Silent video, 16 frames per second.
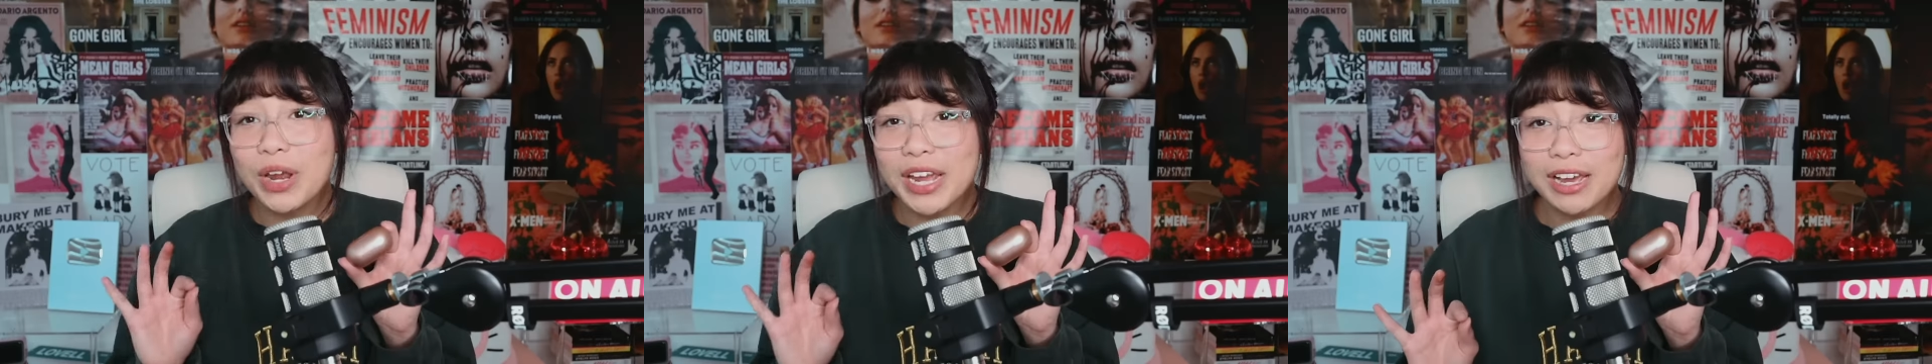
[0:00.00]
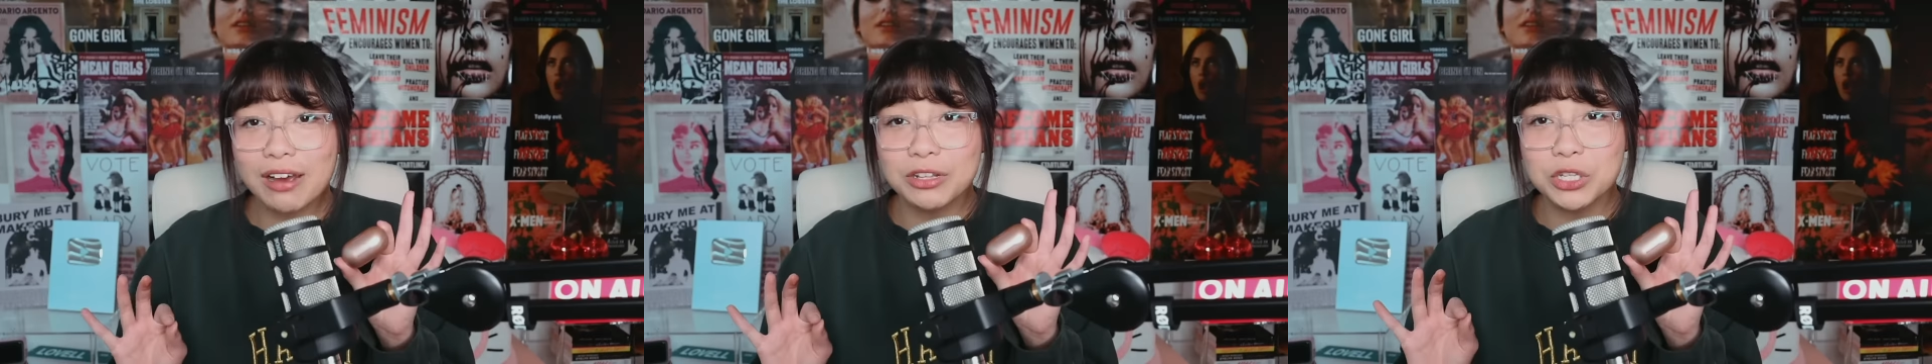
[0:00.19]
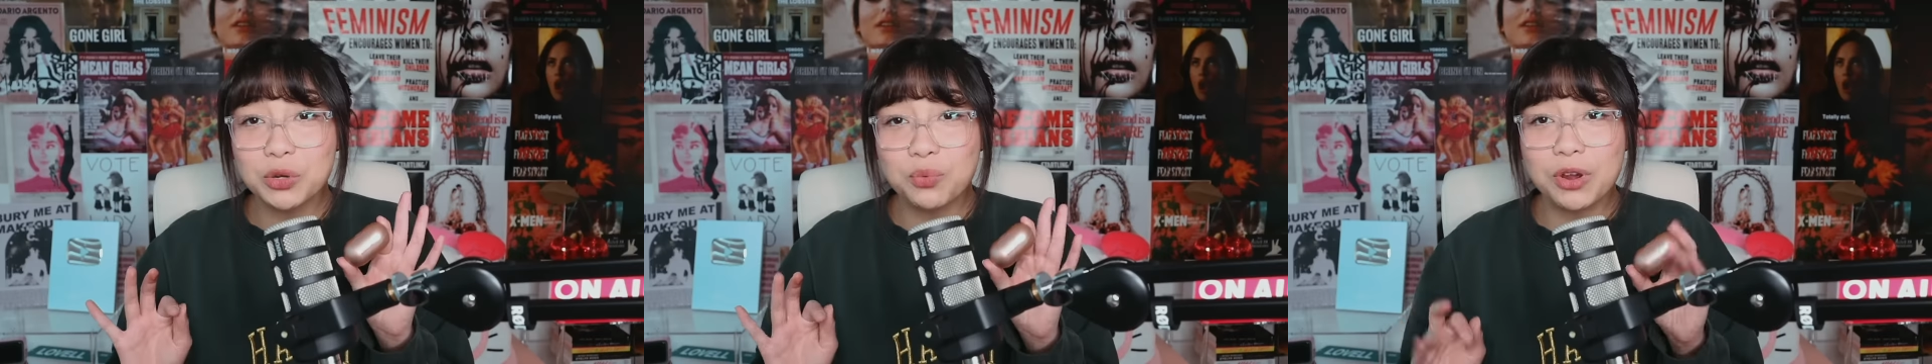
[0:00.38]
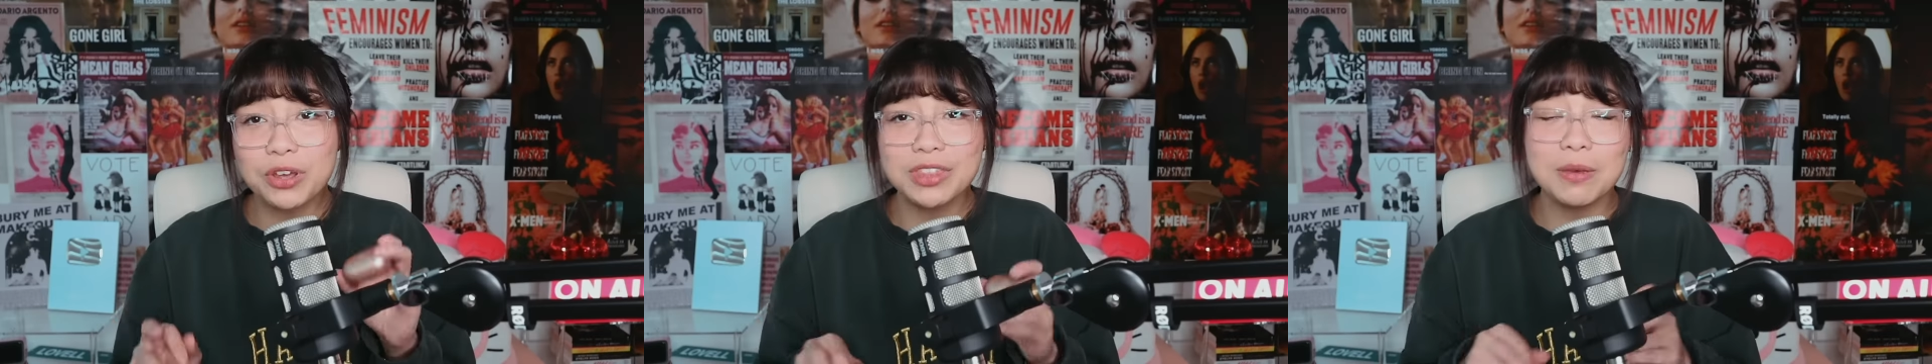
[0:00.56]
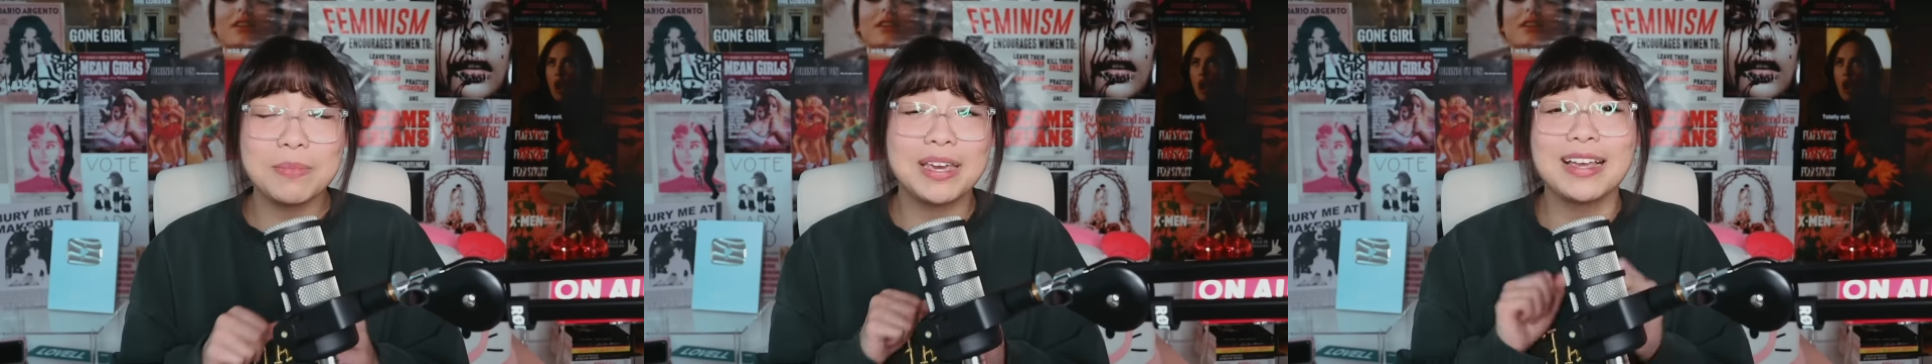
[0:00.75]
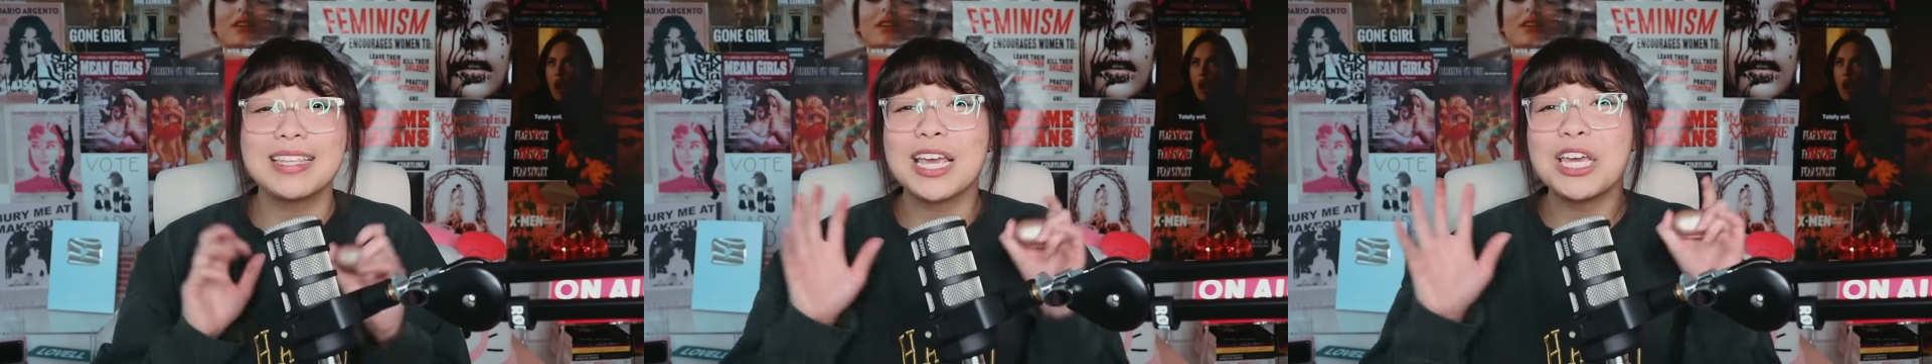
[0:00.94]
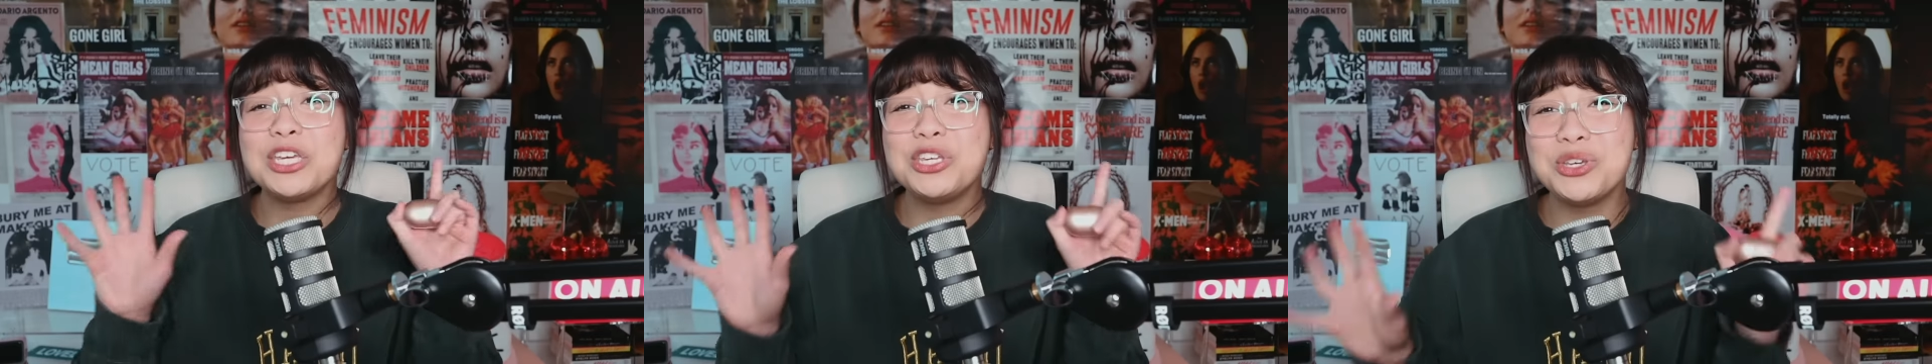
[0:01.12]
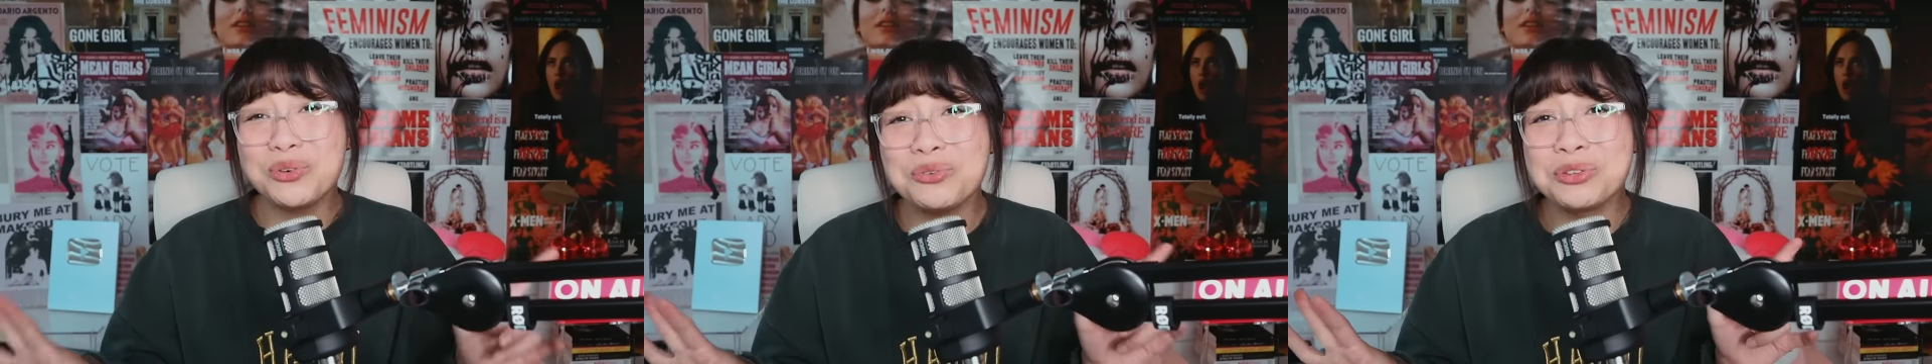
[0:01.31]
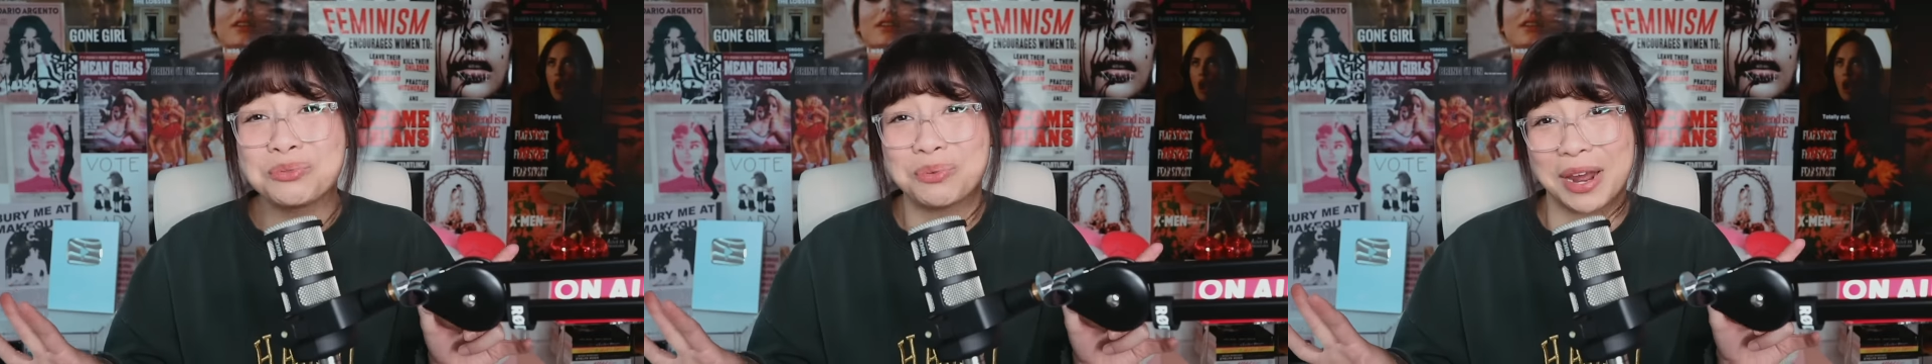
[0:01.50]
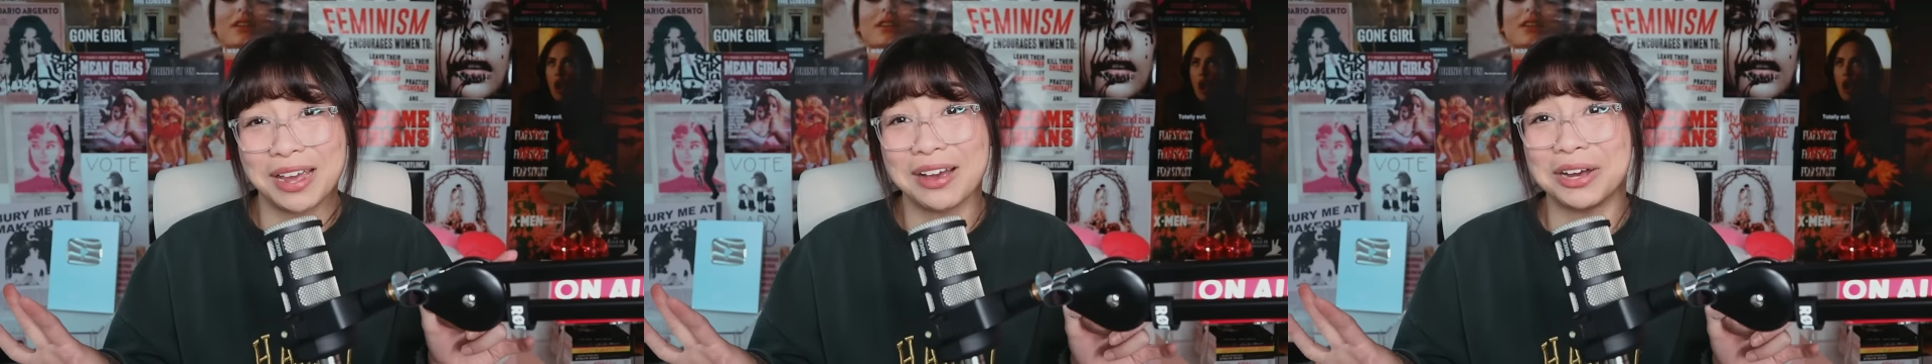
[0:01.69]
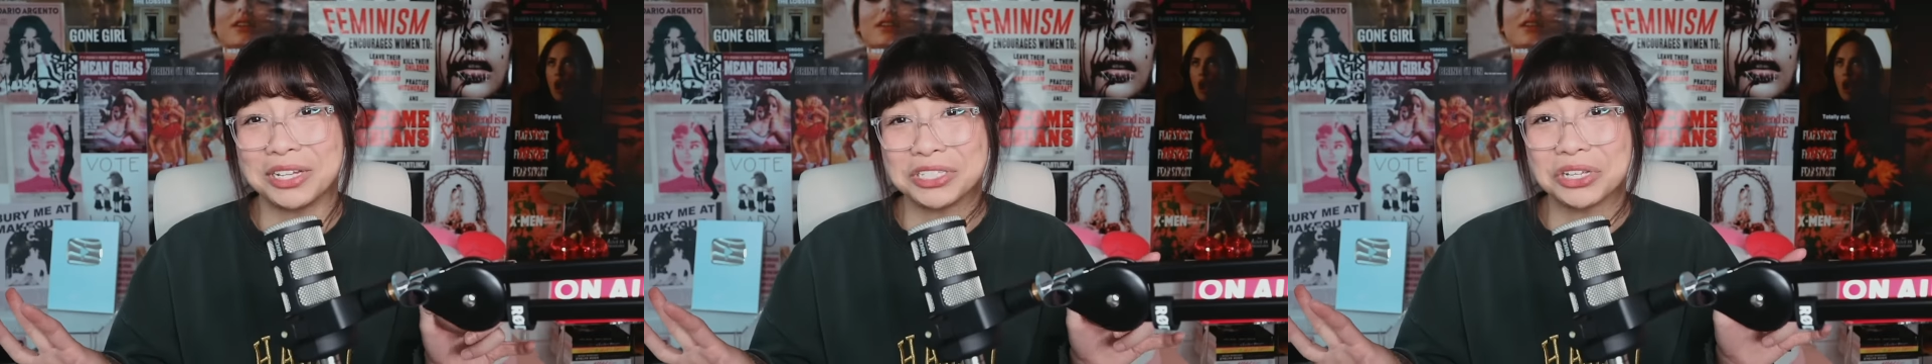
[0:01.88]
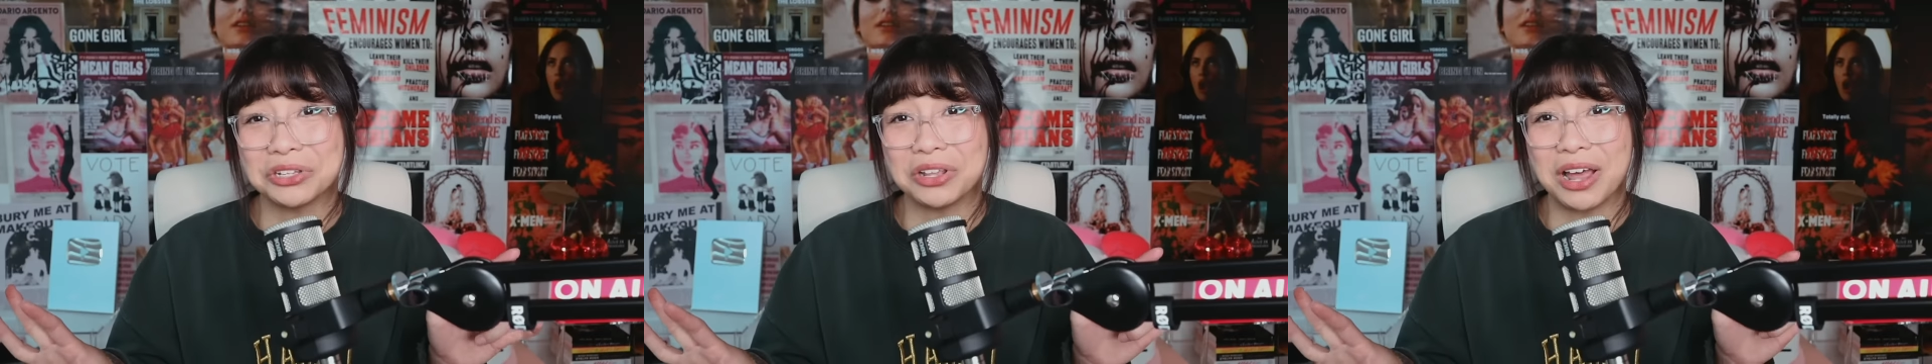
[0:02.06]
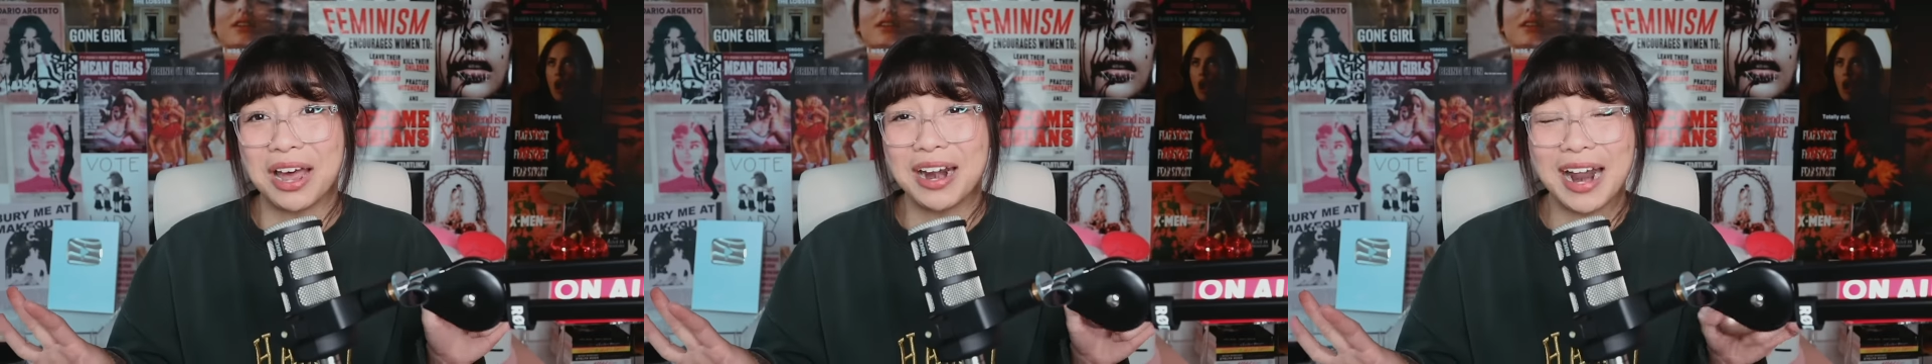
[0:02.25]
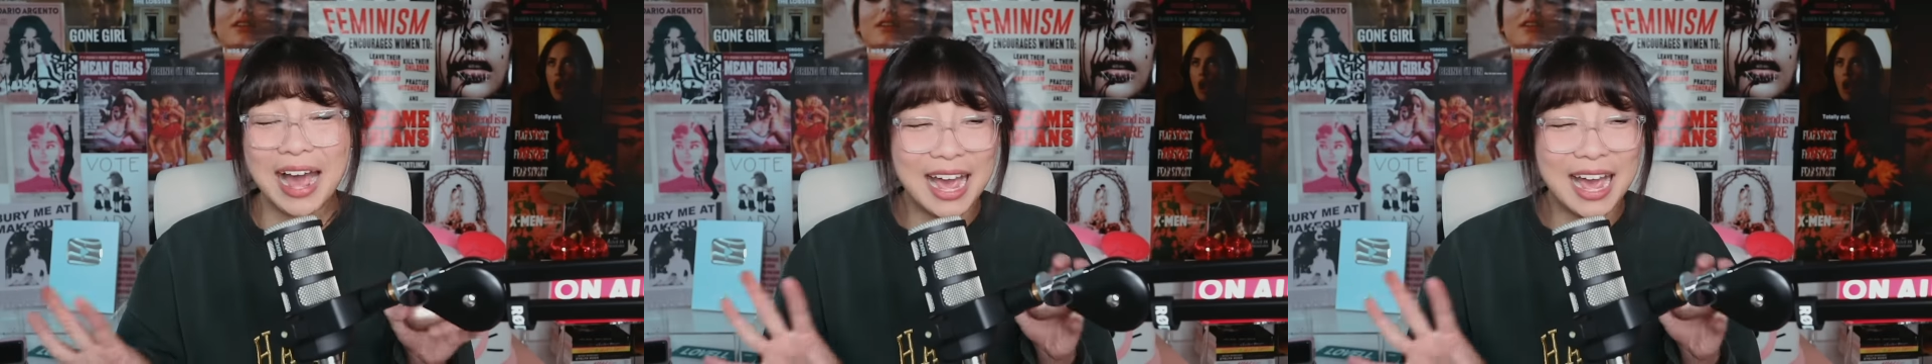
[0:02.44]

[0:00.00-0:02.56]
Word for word: Raycons are worth it because I use Raycons a lot.